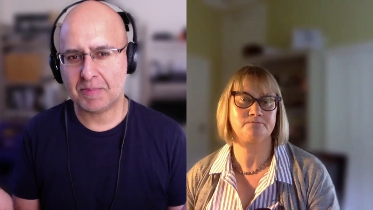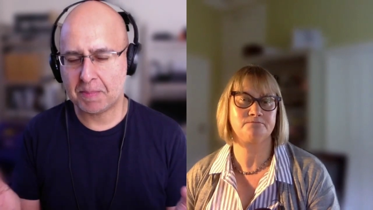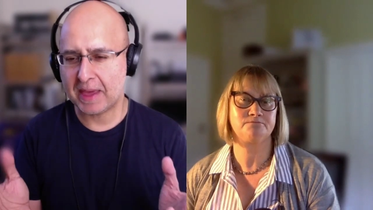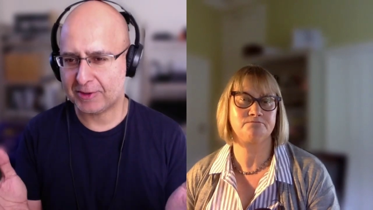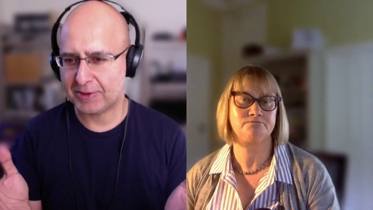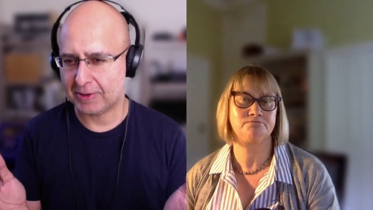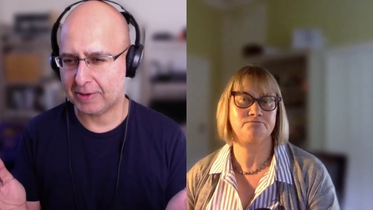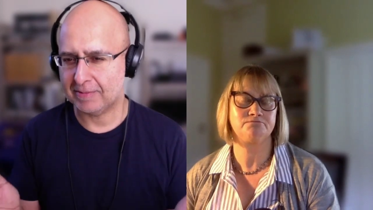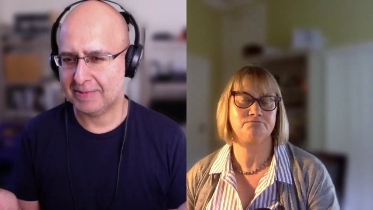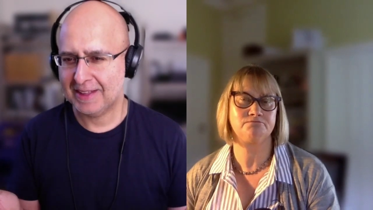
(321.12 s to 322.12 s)
Speaker 1: the
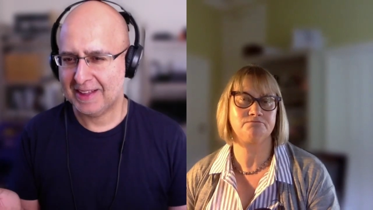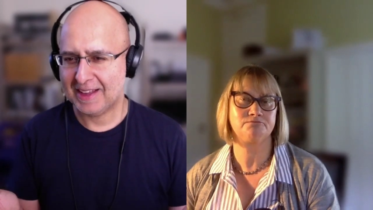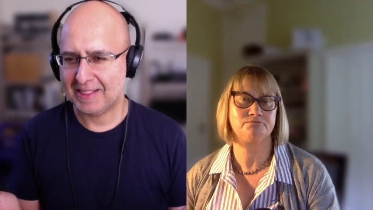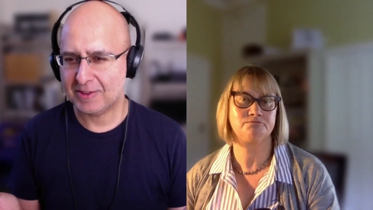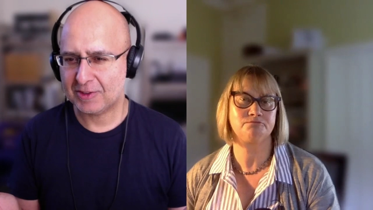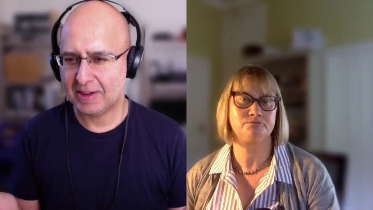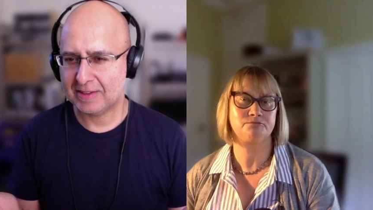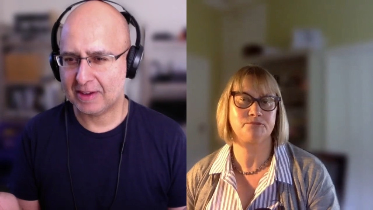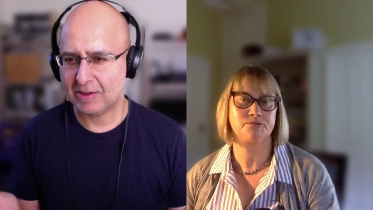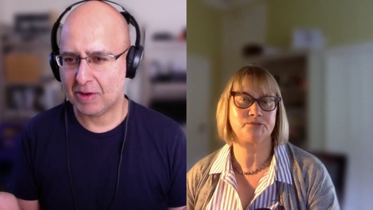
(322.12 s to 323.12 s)
pedestal and this
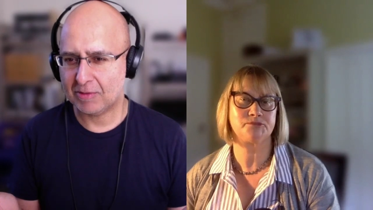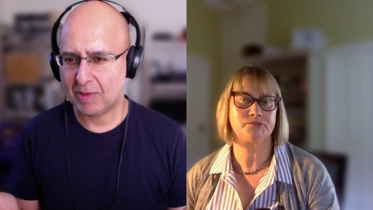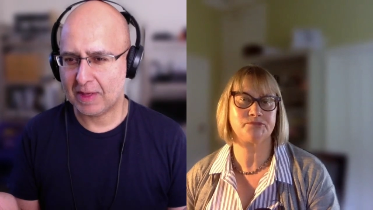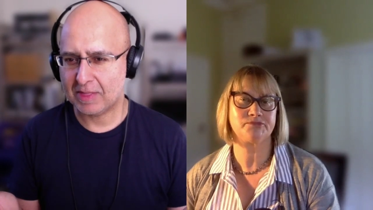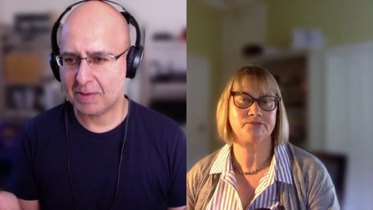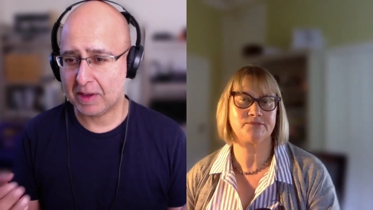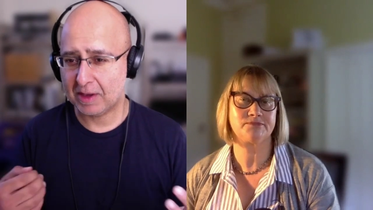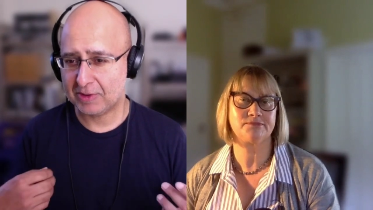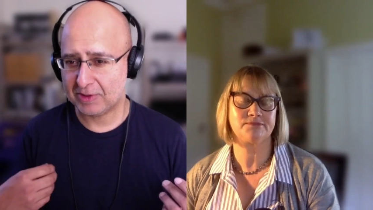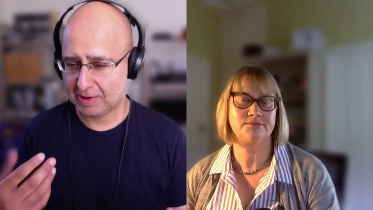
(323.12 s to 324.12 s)
idea of whether the
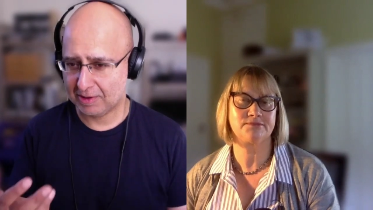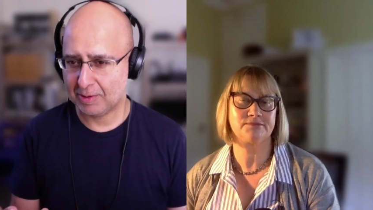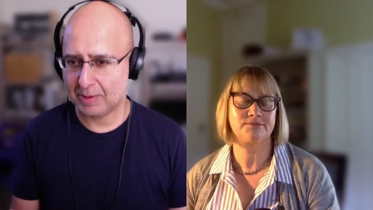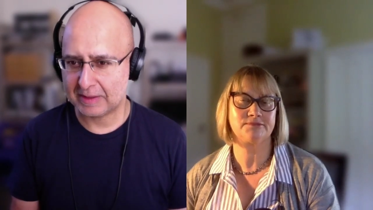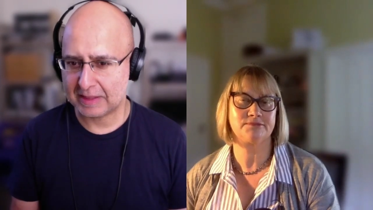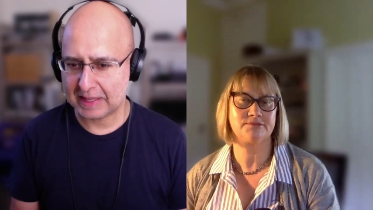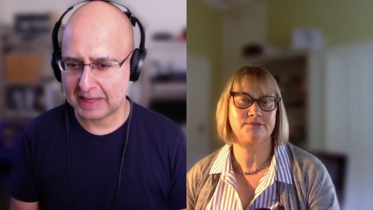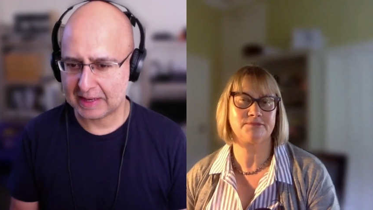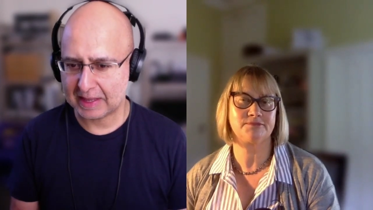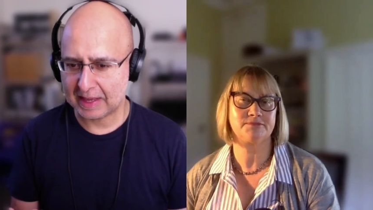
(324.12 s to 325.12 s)
person who is the
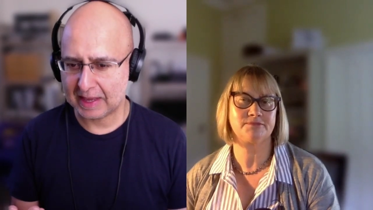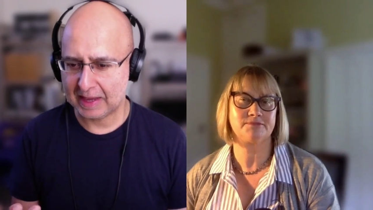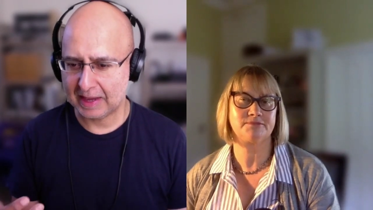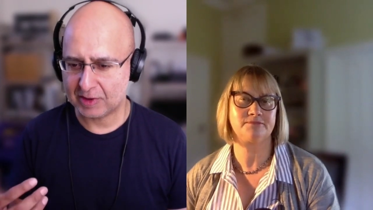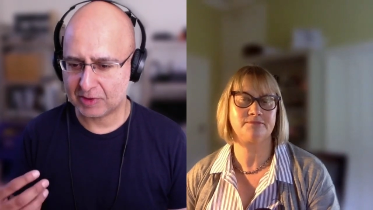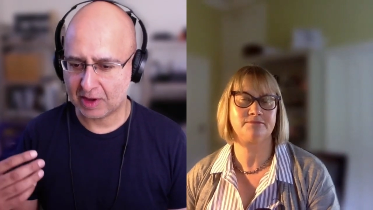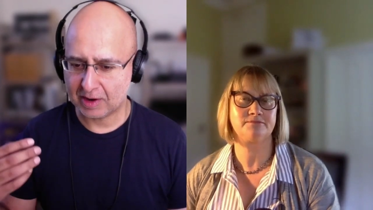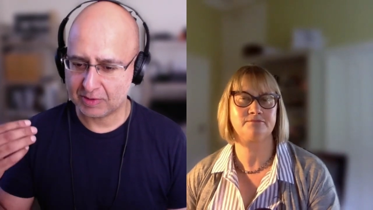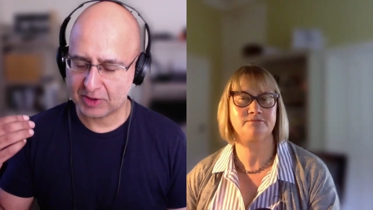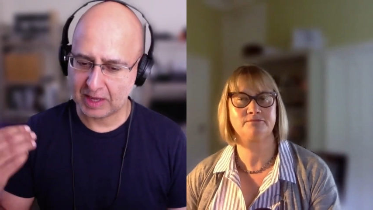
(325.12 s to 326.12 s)
leader is kind
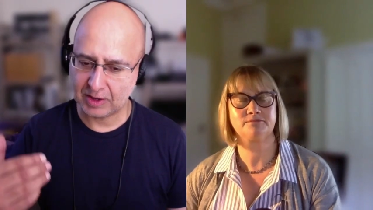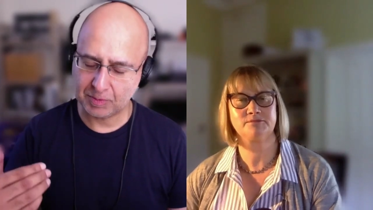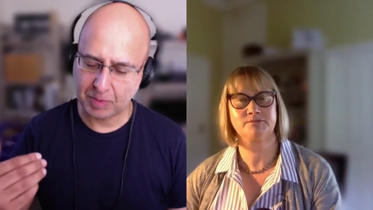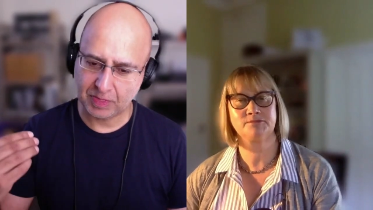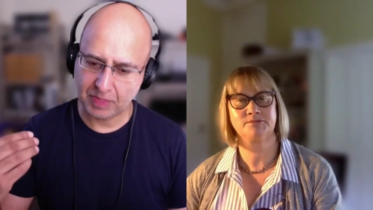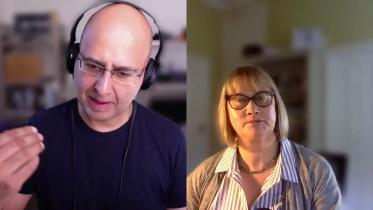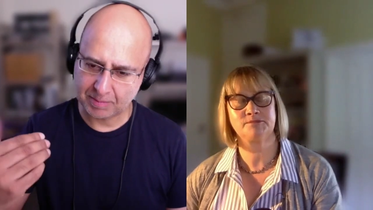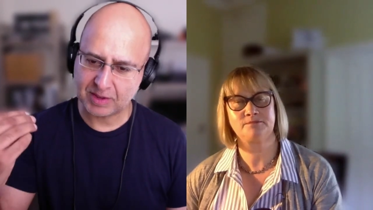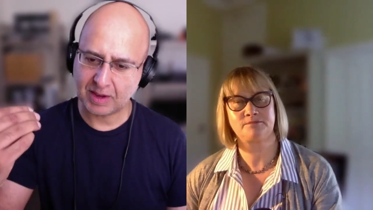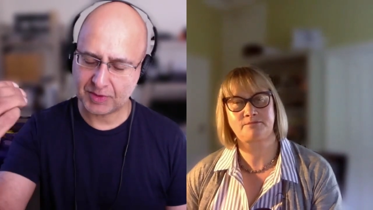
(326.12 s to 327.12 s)
of seeking to put
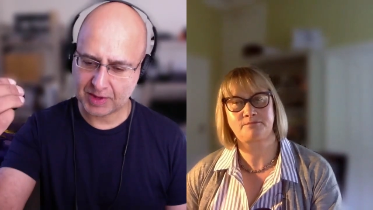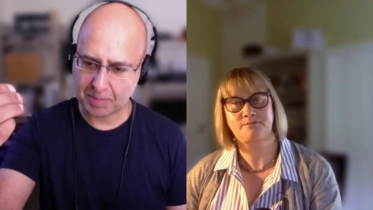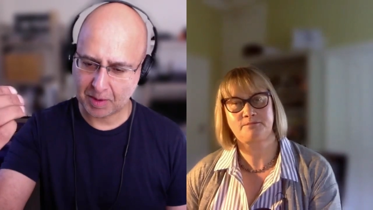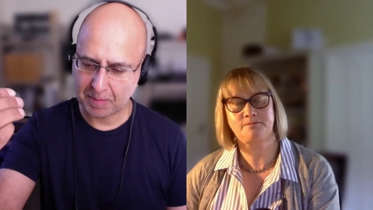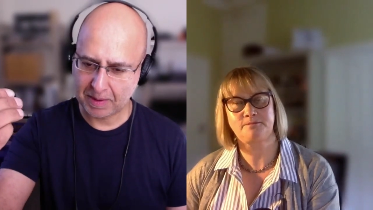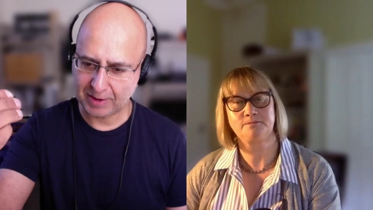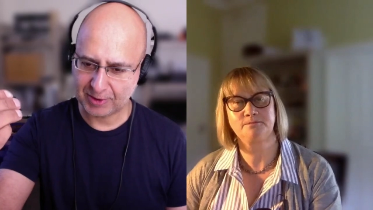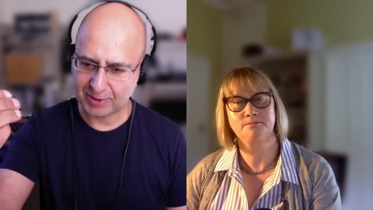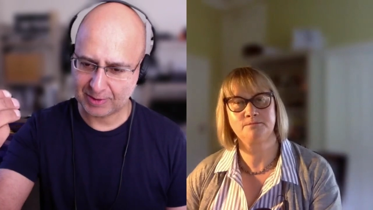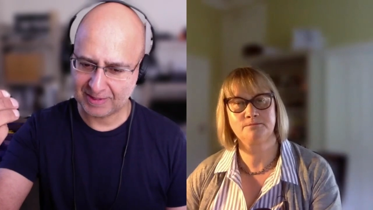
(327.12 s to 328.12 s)
themselves up on a
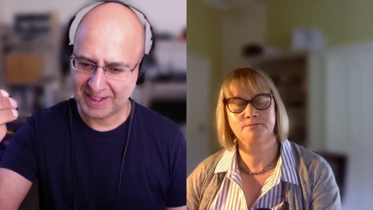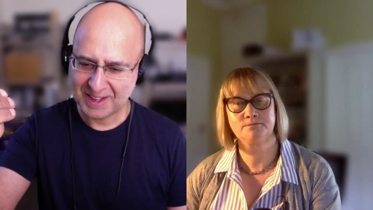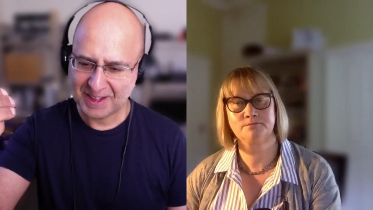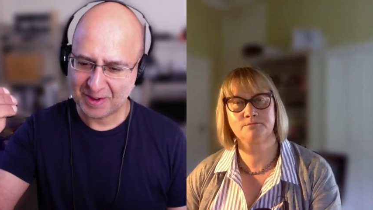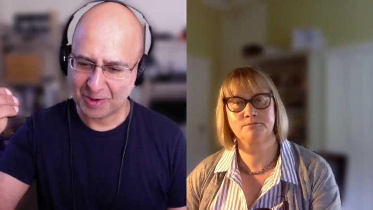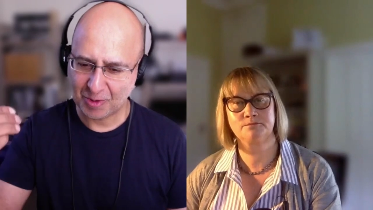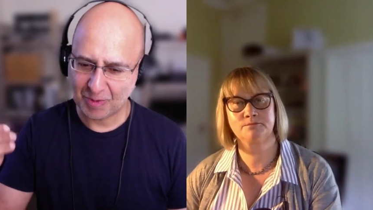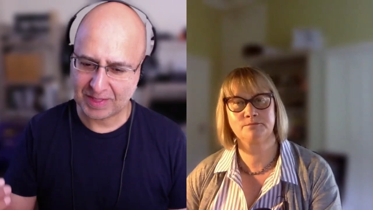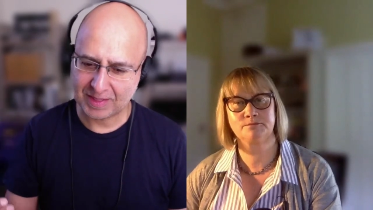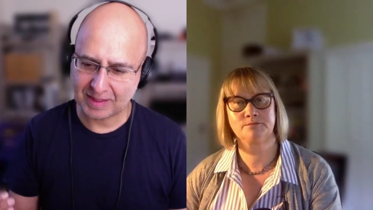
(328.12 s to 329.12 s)
pedestal or
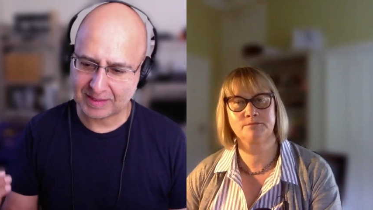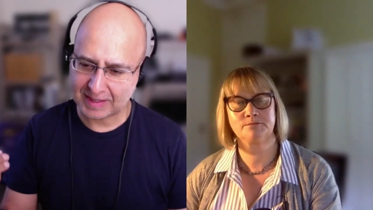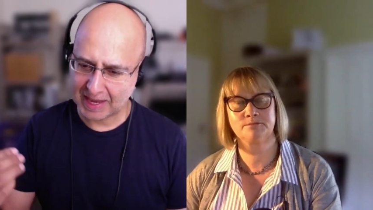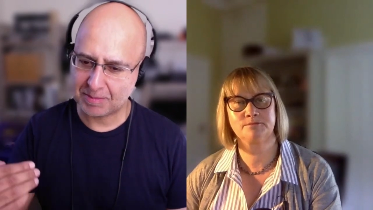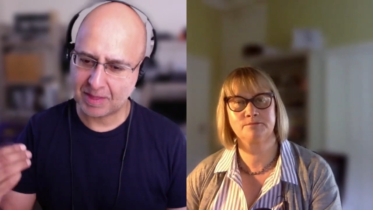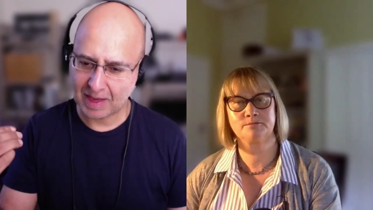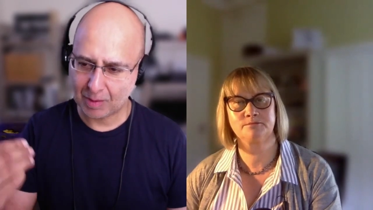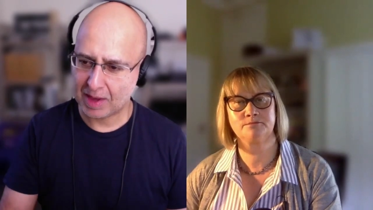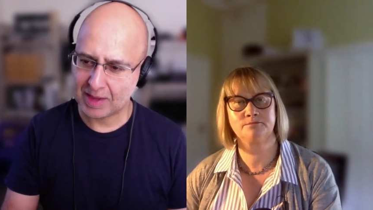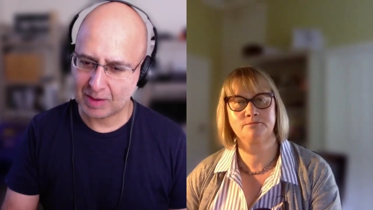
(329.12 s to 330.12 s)
whether the team that they're
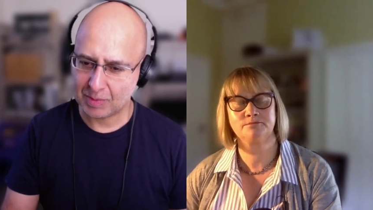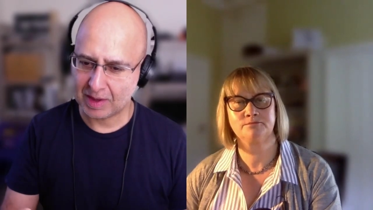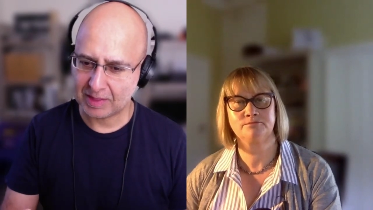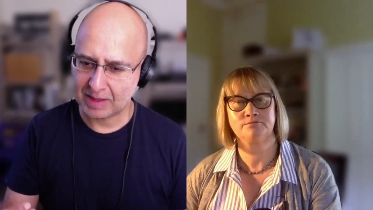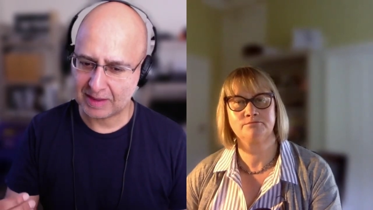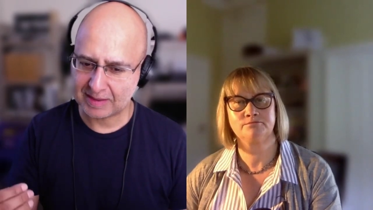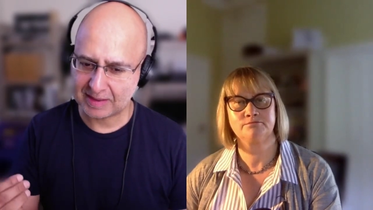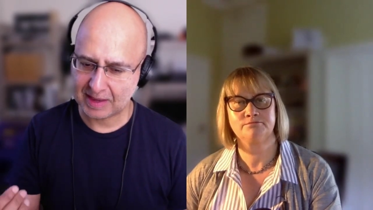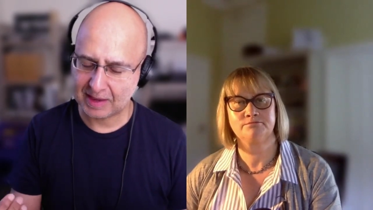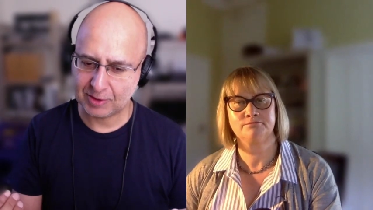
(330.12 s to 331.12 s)
working with is
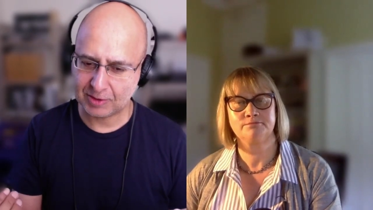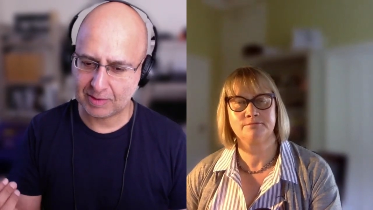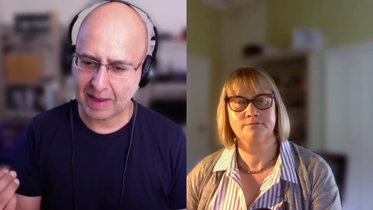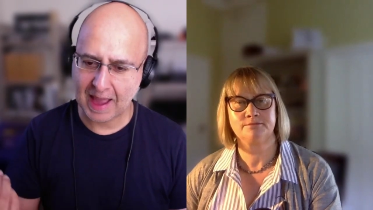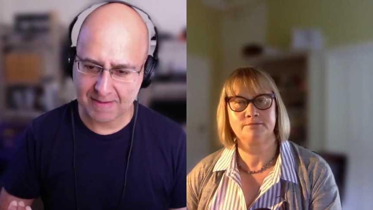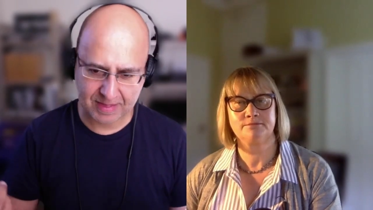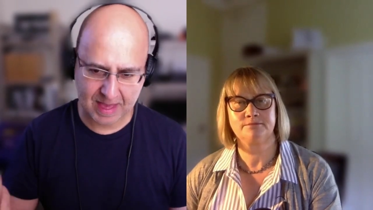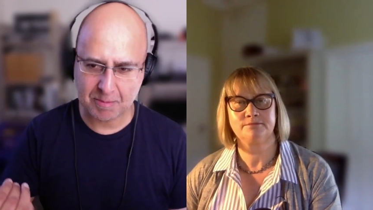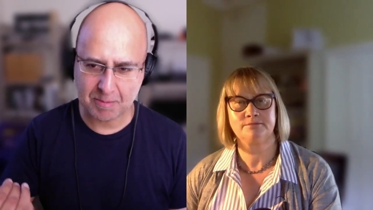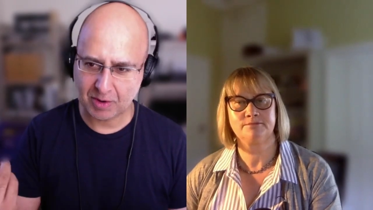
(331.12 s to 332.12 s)
seeking to have
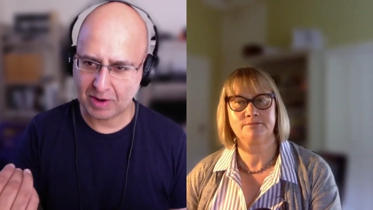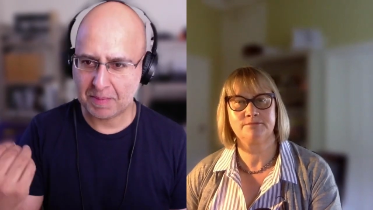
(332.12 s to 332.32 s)
them on a